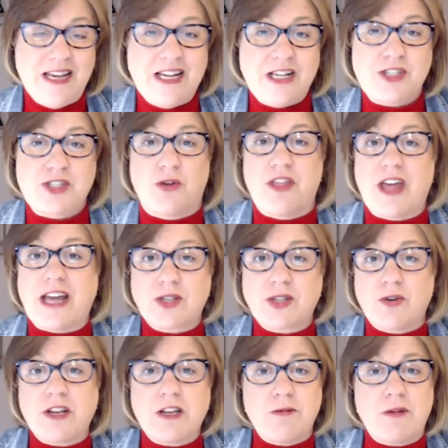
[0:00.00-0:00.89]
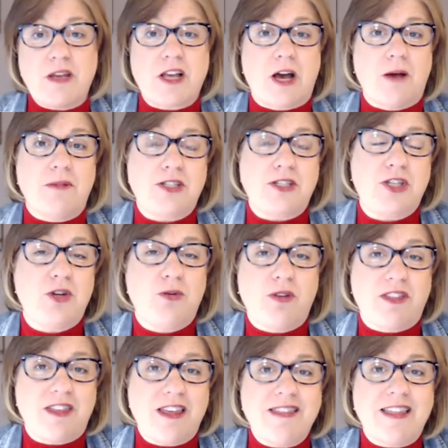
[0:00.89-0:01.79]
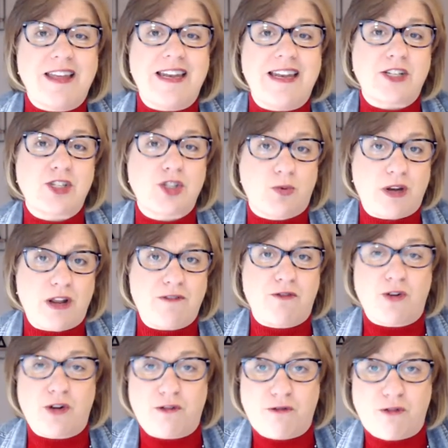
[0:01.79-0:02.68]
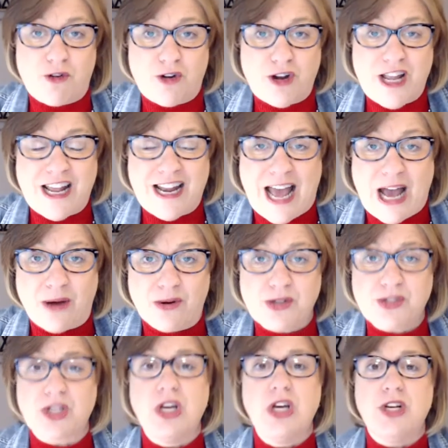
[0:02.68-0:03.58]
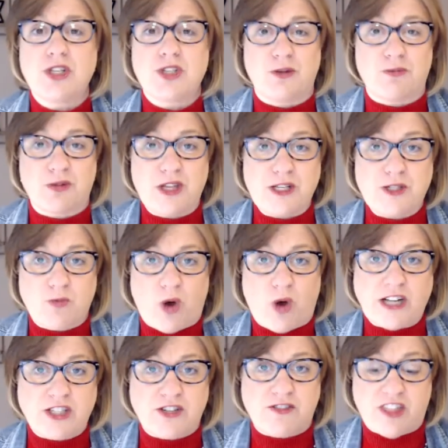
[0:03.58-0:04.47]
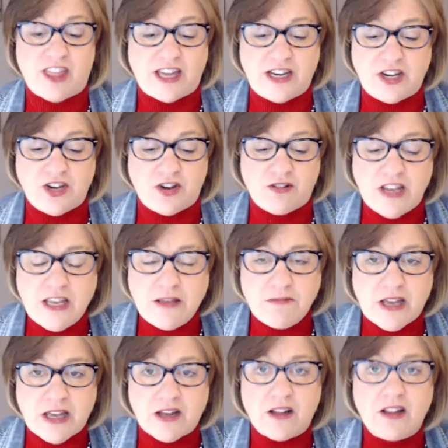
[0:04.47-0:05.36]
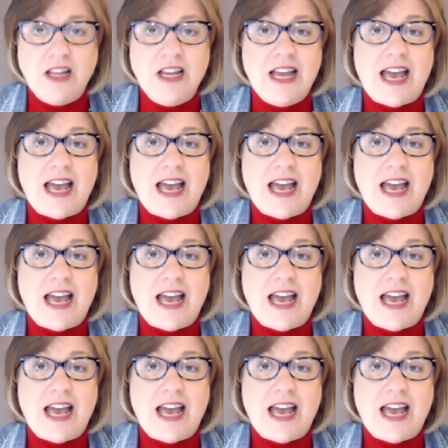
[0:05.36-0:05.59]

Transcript: So that's going to be coming to you within the next 24 to 48 hours. So please watch for that in your email.